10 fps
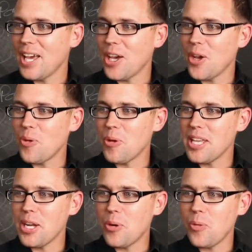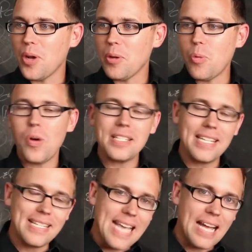
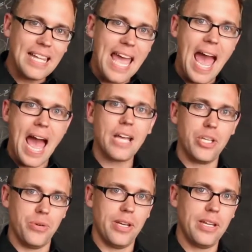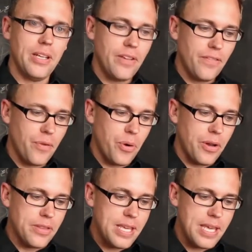exactly accurate
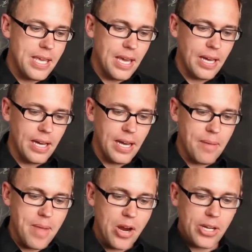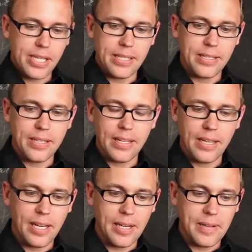for the American
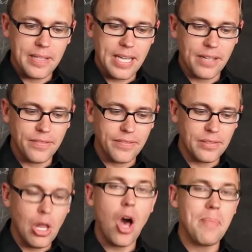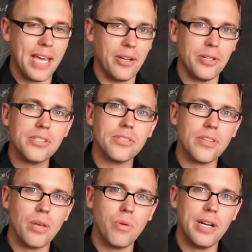kind of lawmakers.
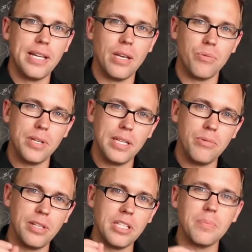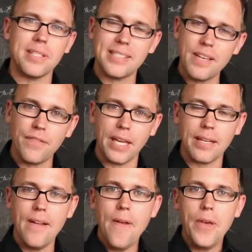So they wanted to get really, really
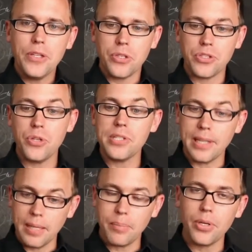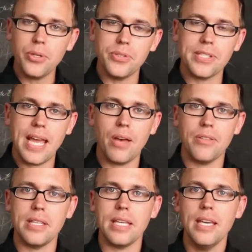specific. So Susan Limber, who is
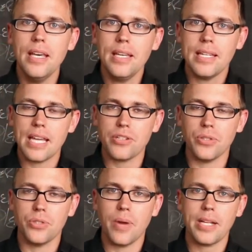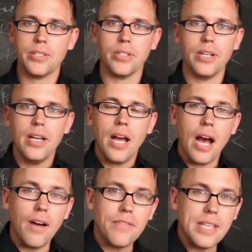now the national director
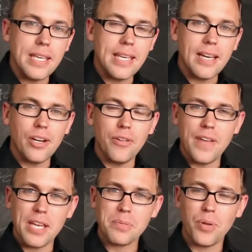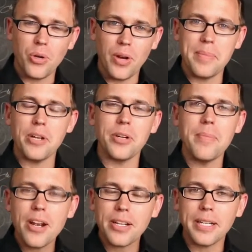of the Olweus program here in
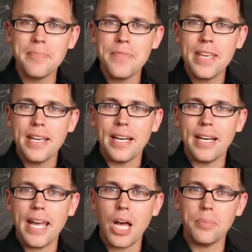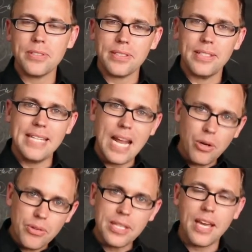America, helped
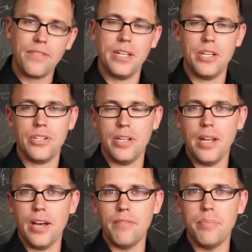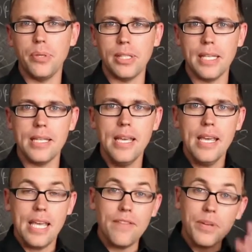narrow the definition of bullying
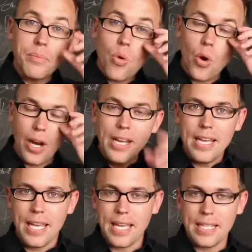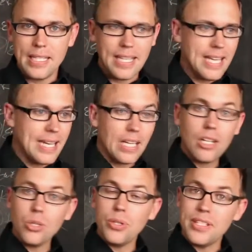even more. And it
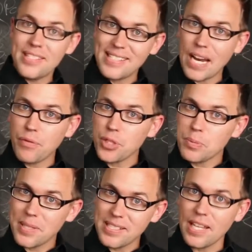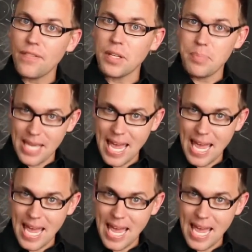included several specific